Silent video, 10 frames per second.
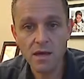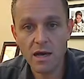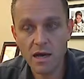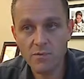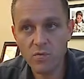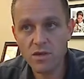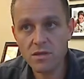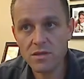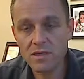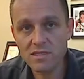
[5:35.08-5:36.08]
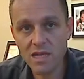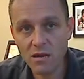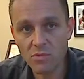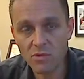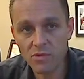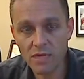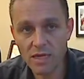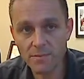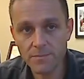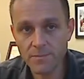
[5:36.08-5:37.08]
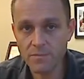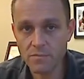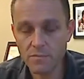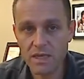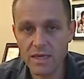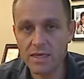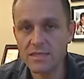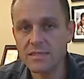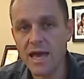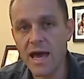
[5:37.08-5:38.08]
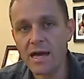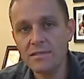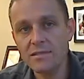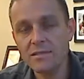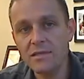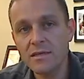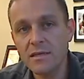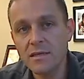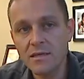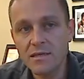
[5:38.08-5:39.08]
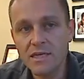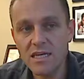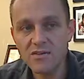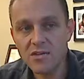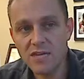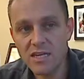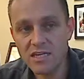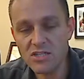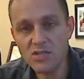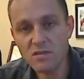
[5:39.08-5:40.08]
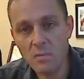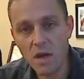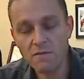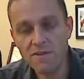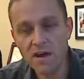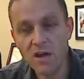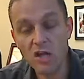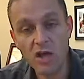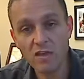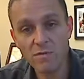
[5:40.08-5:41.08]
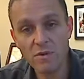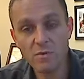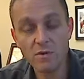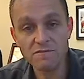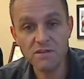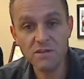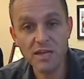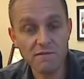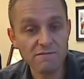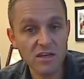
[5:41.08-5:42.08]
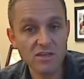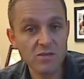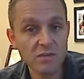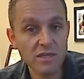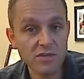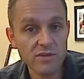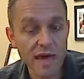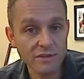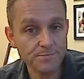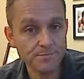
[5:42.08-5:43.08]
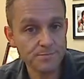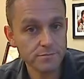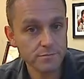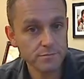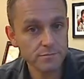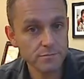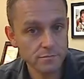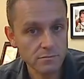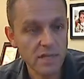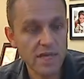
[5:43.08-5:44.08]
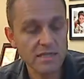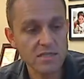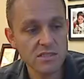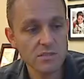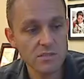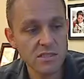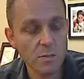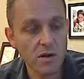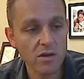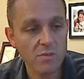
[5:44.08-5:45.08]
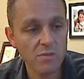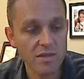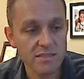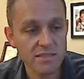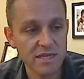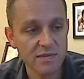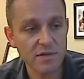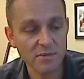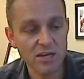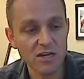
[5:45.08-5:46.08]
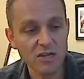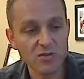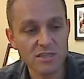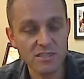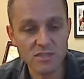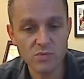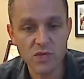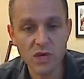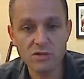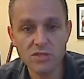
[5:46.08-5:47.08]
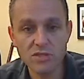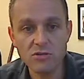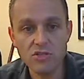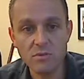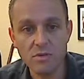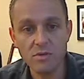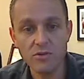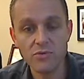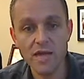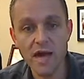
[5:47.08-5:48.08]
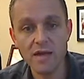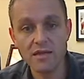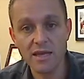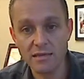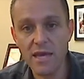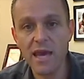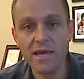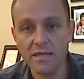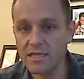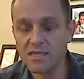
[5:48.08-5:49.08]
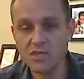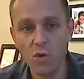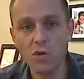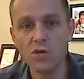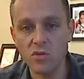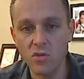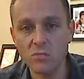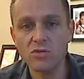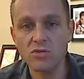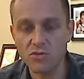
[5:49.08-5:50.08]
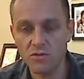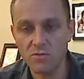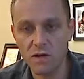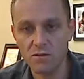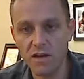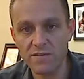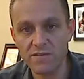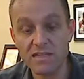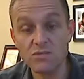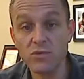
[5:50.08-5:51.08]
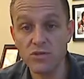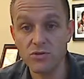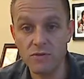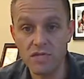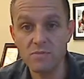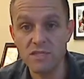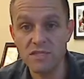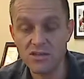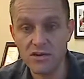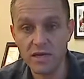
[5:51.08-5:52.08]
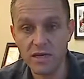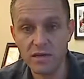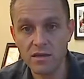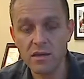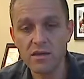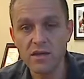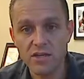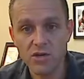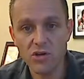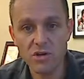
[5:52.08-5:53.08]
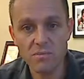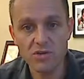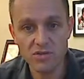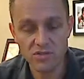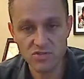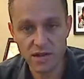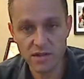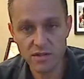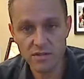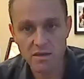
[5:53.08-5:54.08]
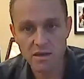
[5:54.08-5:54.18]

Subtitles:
One of the things that I'm learning is that even though they can do the modifier, a lot of people feel like a failure when they do that. Mm-hmm. So part of the process that I'm kind of learning this as we go is coaching people through that. Like, hey, it's totally normal to do the modifier. That's where you need to be starting. You're going to build the strength.